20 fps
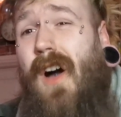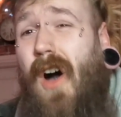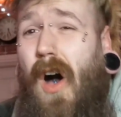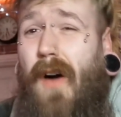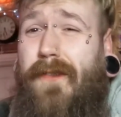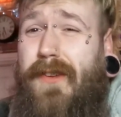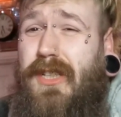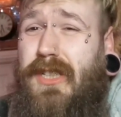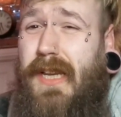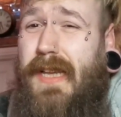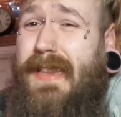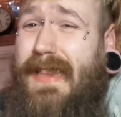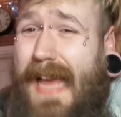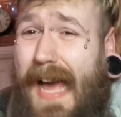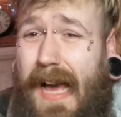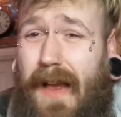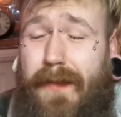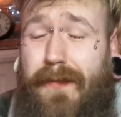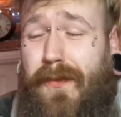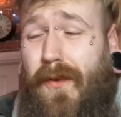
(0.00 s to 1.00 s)
Obviously,
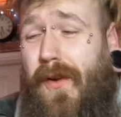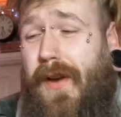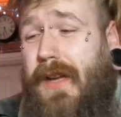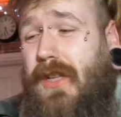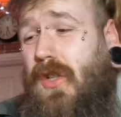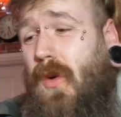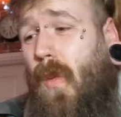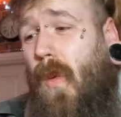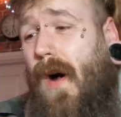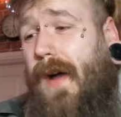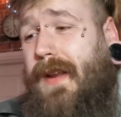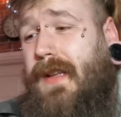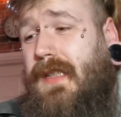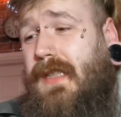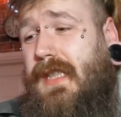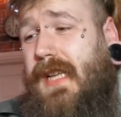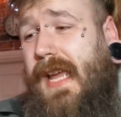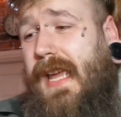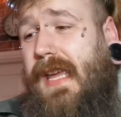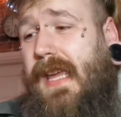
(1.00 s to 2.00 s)
that'll void your
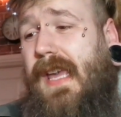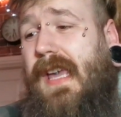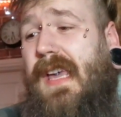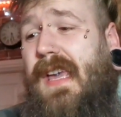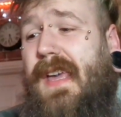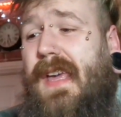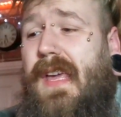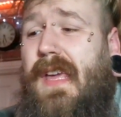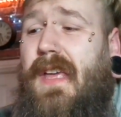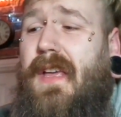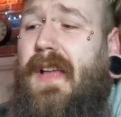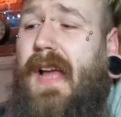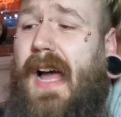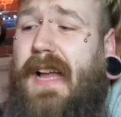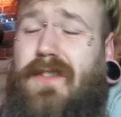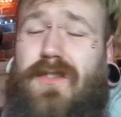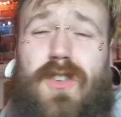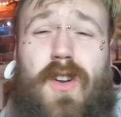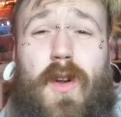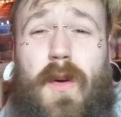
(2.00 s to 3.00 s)
warranty.
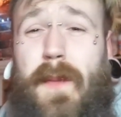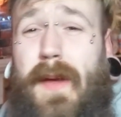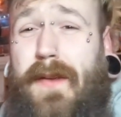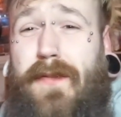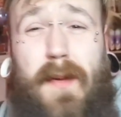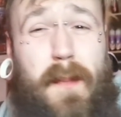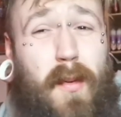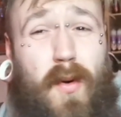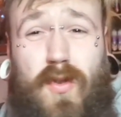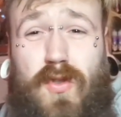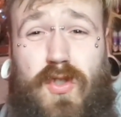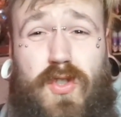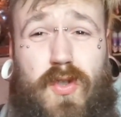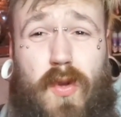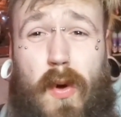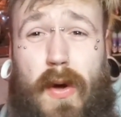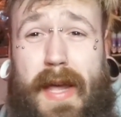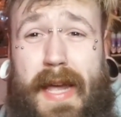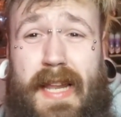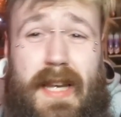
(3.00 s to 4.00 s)
And you know what I mean? If your button's stuck